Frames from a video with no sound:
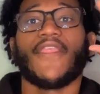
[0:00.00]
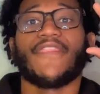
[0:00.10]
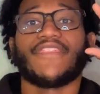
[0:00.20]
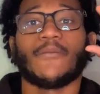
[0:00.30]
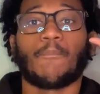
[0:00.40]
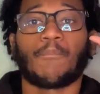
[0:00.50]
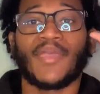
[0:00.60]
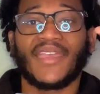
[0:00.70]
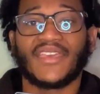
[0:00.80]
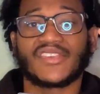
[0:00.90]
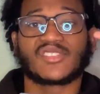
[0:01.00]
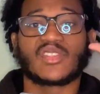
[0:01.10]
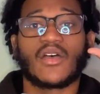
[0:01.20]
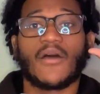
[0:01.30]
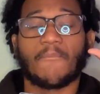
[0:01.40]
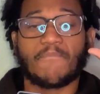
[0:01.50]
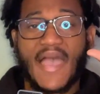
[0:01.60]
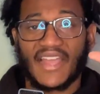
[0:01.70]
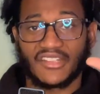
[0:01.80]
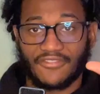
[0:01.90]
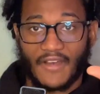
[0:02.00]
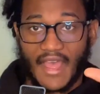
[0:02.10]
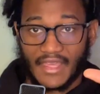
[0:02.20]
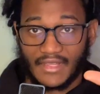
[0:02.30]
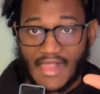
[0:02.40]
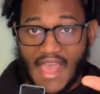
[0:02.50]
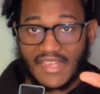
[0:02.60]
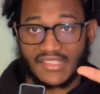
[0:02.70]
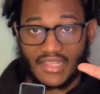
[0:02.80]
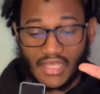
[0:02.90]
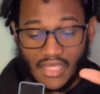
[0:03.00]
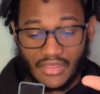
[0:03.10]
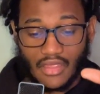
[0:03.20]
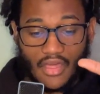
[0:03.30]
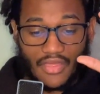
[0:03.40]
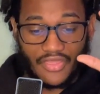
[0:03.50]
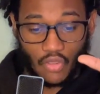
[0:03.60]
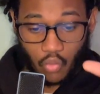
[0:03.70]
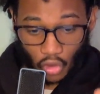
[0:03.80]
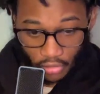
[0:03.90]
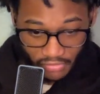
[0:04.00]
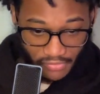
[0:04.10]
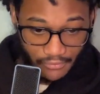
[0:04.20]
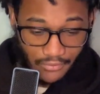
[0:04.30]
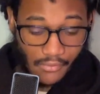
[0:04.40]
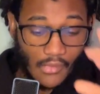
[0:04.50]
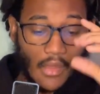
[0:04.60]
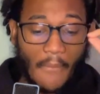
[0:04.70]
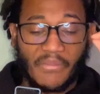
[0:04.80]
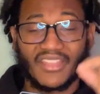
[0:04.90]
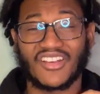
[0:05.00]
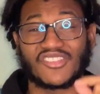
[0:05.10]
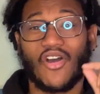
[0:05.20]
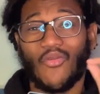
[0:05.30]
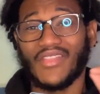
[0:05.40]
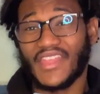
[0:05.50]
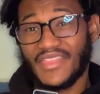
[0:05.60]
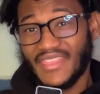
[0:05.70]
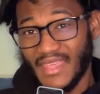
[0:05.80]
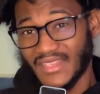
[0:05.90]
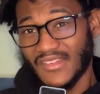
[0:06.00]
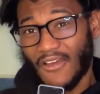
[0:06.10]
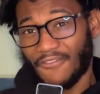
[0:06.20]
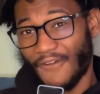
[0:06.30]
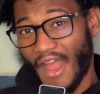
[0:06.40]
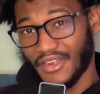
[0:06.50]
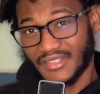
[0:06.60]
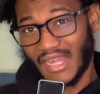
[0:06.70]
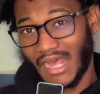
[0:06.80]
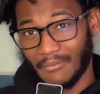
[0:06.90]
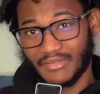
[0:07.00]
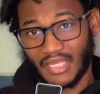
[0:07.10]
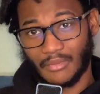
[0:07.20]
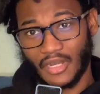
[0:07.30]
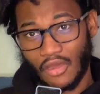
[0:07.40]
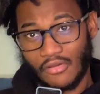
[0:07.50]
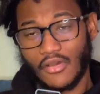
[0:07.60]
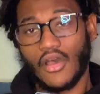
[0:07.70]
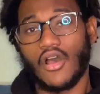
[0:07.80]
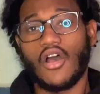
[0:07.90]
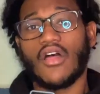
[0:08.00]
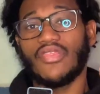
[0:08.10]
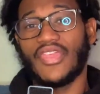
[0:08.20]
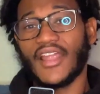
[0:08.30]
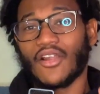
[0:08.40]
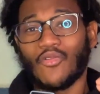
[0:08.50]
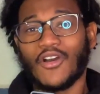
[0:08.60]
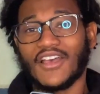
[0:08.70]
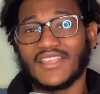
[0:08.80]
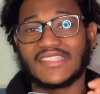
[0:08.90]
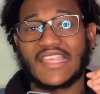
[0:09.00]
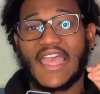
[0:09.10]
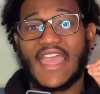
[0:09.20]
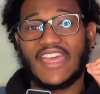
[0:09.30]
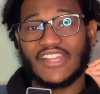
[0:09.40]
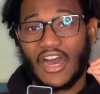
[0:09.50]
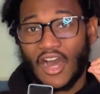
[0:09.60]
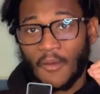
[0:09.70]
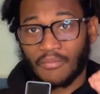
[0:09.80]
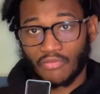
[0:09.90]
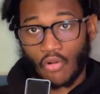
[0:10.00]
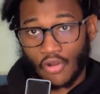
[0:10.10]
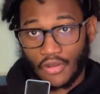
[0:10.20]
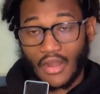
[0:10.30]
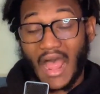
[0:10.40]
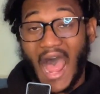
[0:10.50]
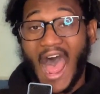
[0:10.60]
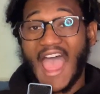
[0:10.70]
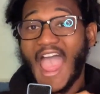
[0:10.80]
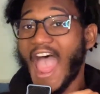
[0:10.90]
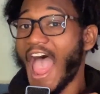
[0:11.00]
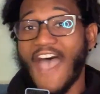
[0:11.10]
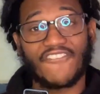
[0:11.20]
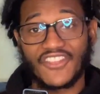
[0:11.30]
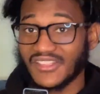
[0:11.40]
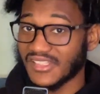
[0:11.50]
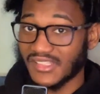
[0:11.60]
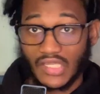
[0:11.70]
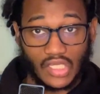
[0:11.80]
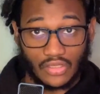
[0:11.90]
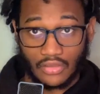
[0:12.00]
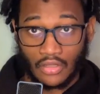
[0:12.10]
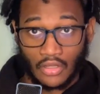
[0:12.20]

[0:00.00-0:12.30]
the biggest magnifying glass in the world. Because when the Knicks fired Tom Thibodeau, there was an uproar I haven't seen